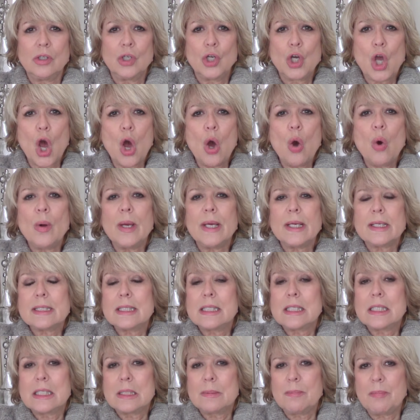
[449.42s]
Go
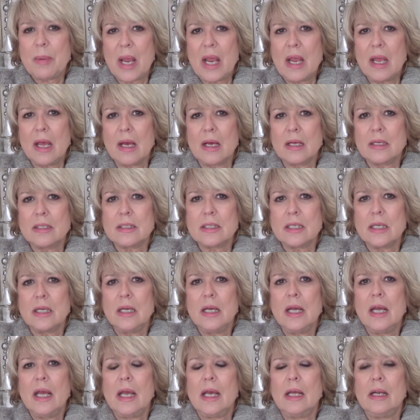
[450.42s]
expand.
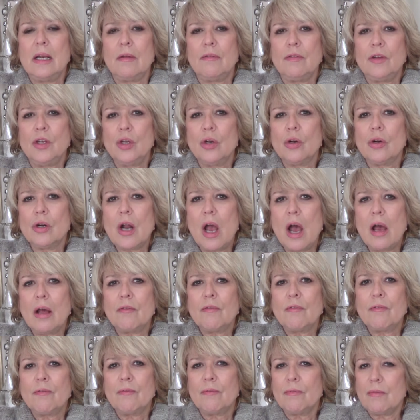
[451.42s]
And if you're
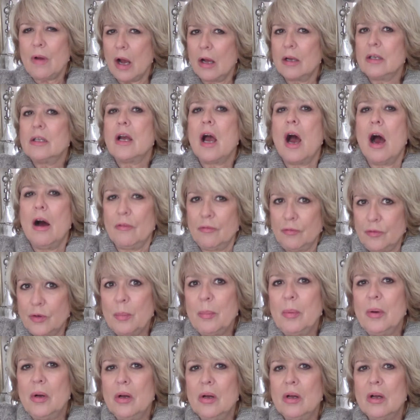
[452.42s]
not
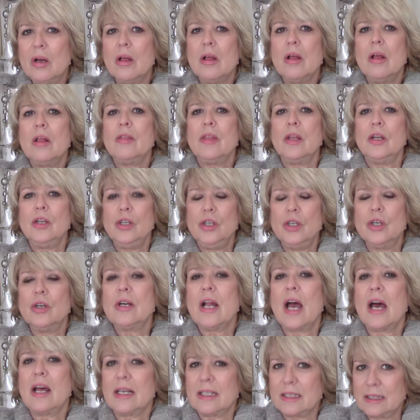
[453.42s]
uncomfortable, then you're
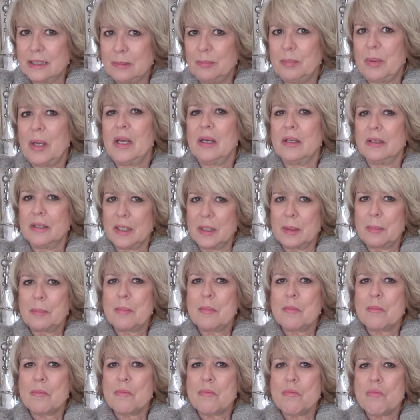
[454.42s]
not expanding.
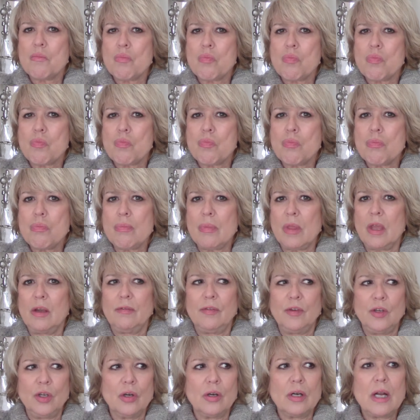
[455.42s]

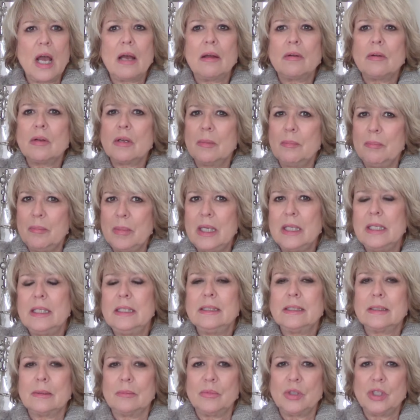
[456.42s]
If you're not
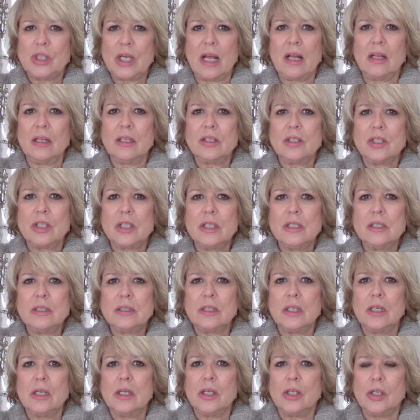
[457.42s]
meeting some
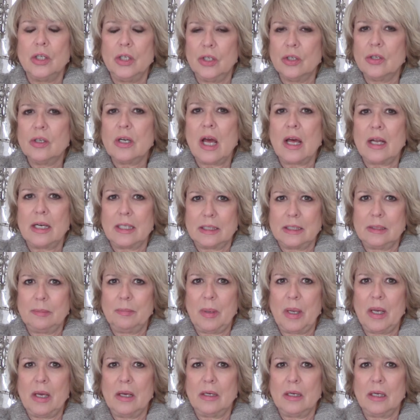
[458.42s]
challenges, you're not
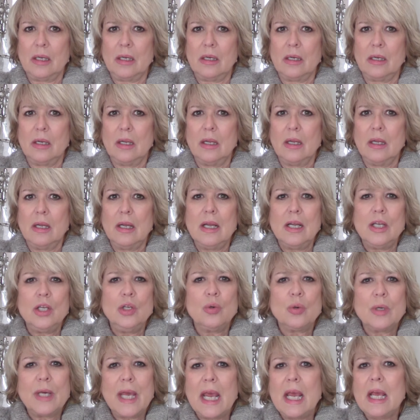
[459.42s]
expanding.
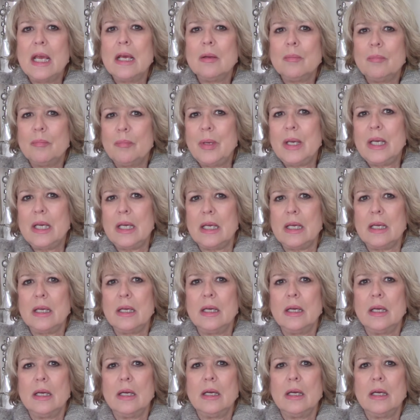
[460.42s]
You can't be